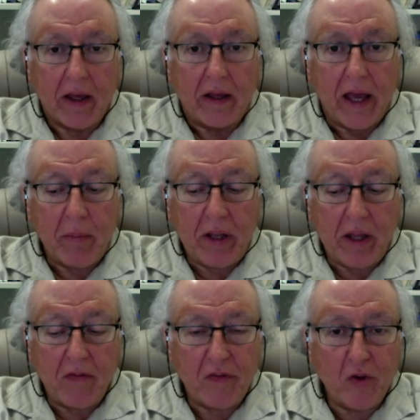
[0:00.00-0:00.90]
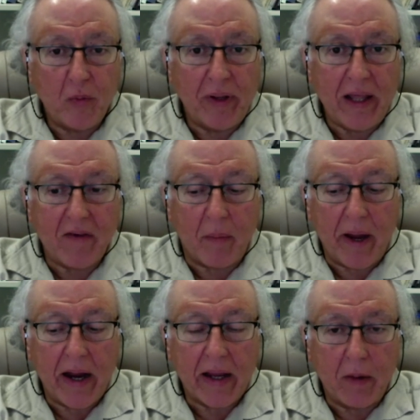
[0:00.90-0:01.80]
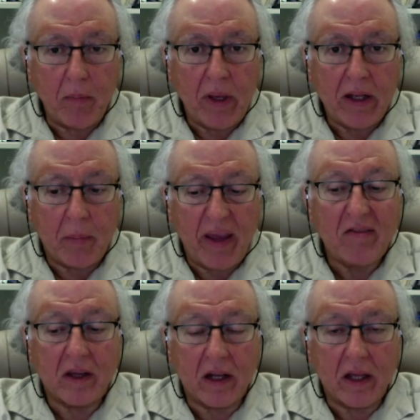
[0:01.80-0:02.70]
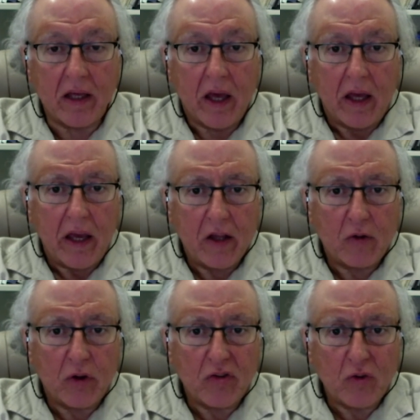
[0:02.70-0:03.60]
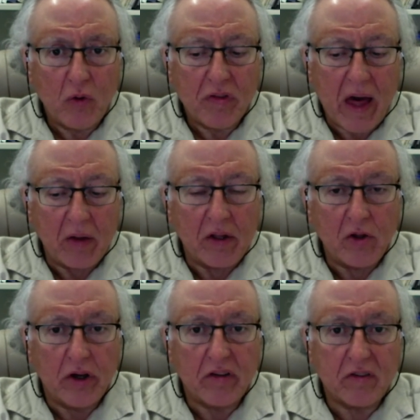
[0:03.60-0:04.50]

I mean, if you believe American media, basically, it was 2,000 U.S.